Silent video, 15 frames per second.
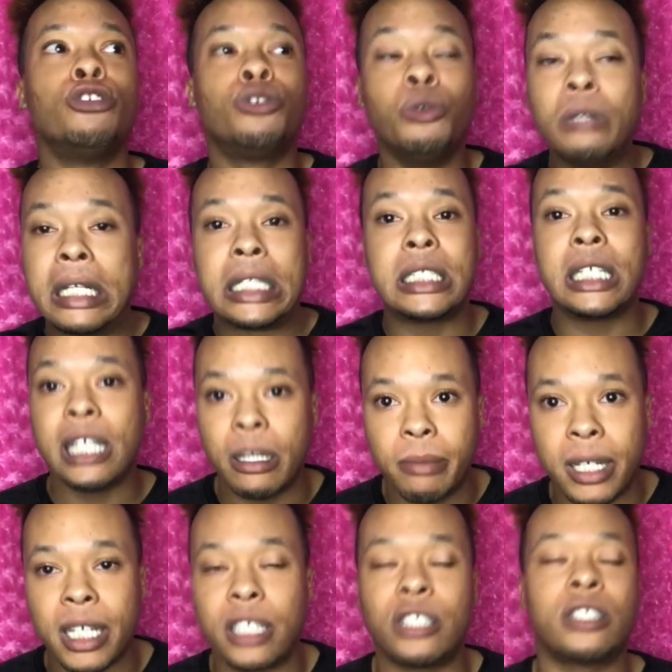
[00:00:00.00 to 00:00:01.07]
to the T,
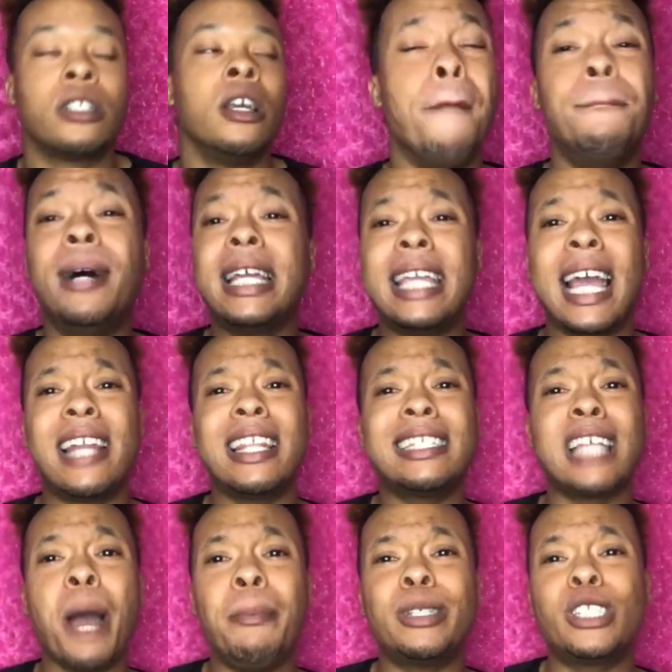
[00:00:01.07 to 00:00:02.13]
bitch. But yeah,
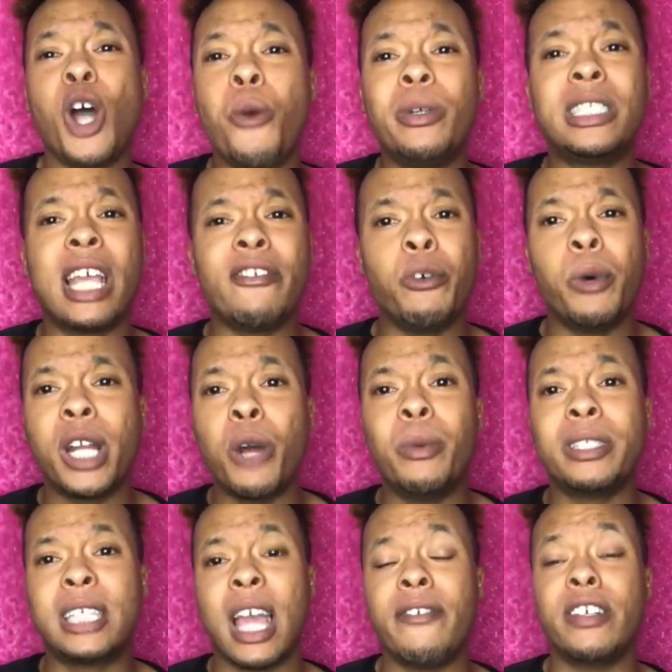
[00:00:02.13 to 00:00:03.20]
this episode was given what it
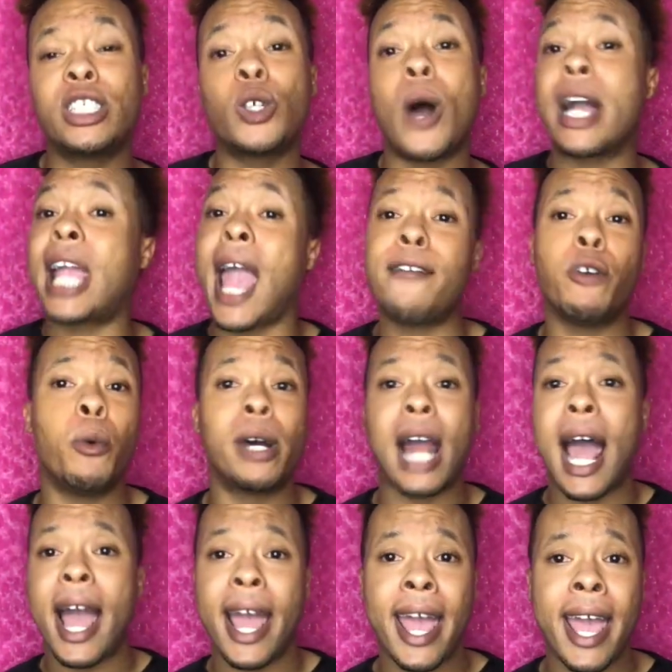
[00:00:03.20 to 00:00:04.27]
was given, so I gave it what
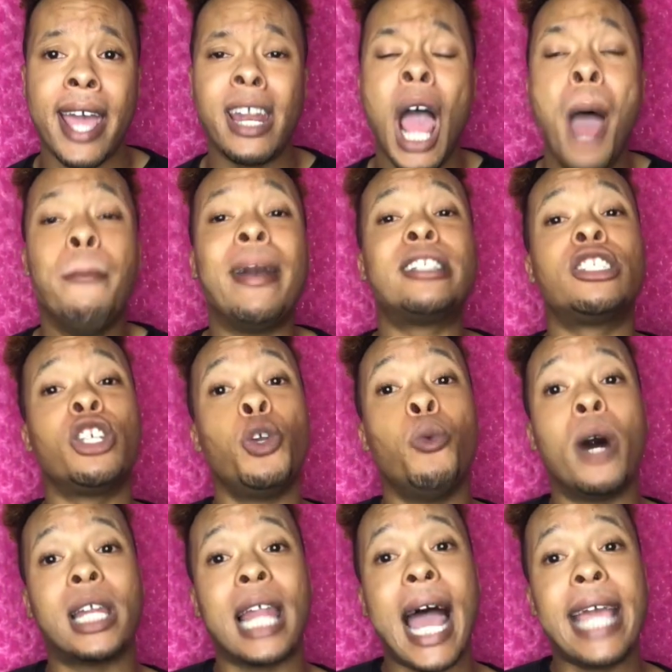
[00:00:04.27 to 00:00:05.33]
I had. Make sure you
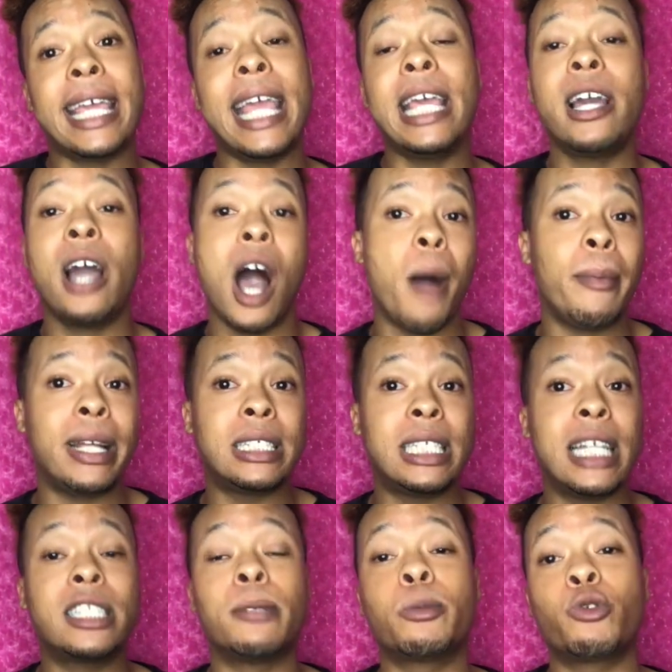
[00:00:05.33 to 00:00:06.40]
are liking,
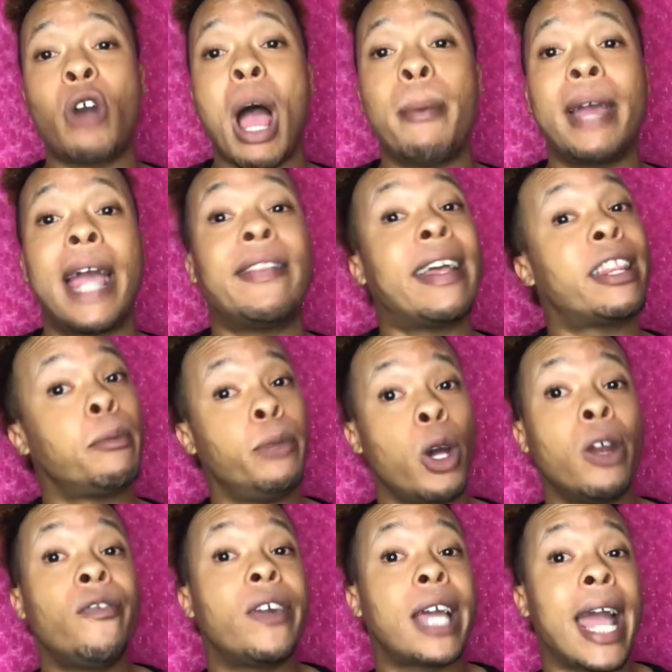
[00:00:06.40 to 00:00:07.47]
commenting, subscribing, and that the
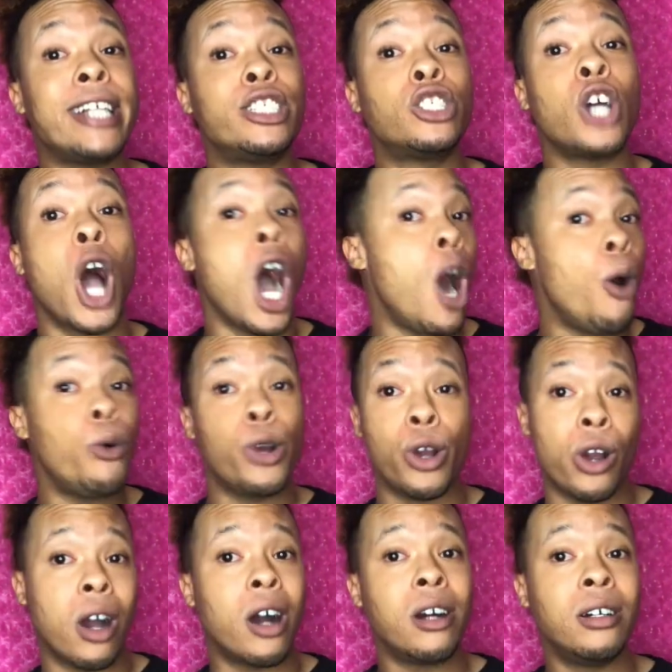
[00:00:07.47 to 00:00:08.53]
notifications are on,
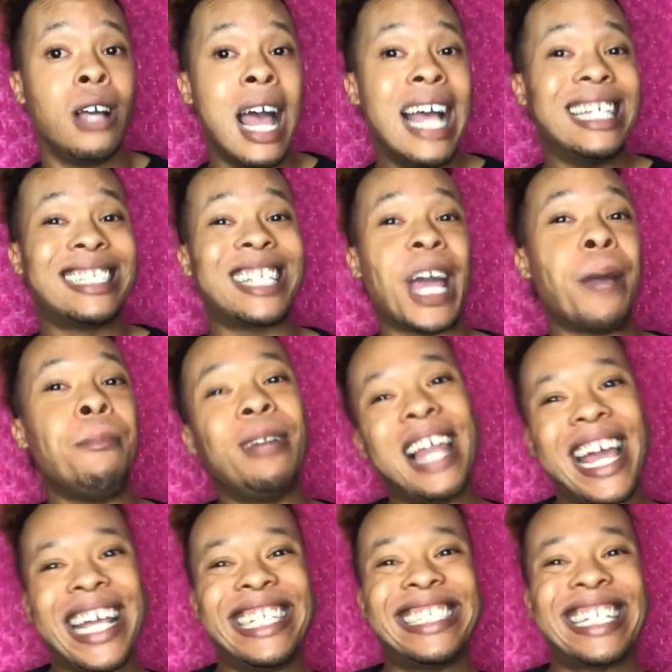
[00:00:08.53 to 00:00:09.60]
girl. Same
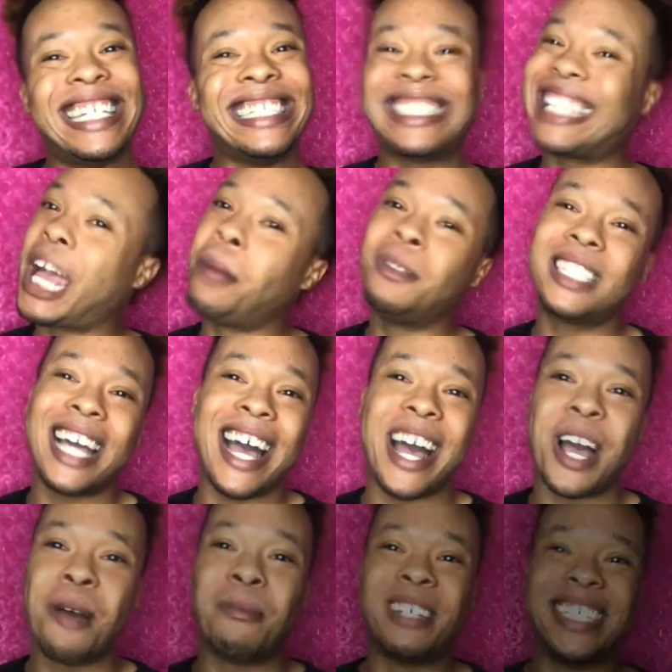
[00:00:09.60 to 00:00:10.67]
place, same
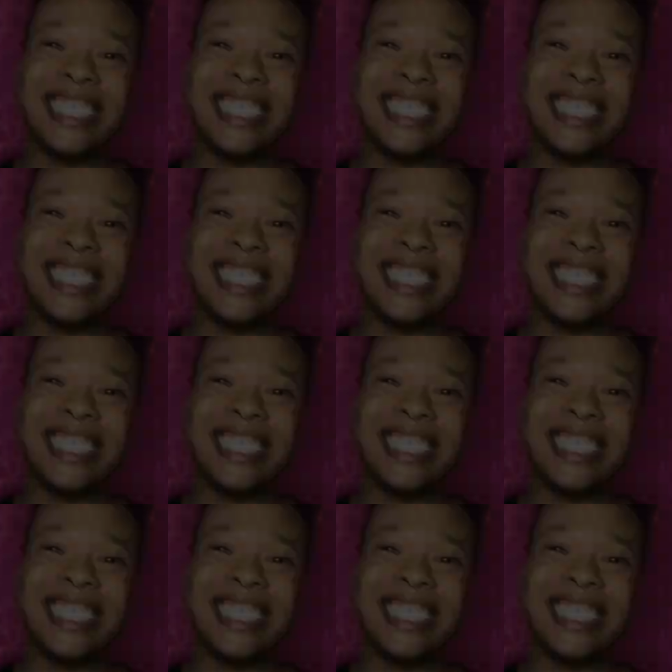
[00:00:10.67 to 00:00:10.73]
time.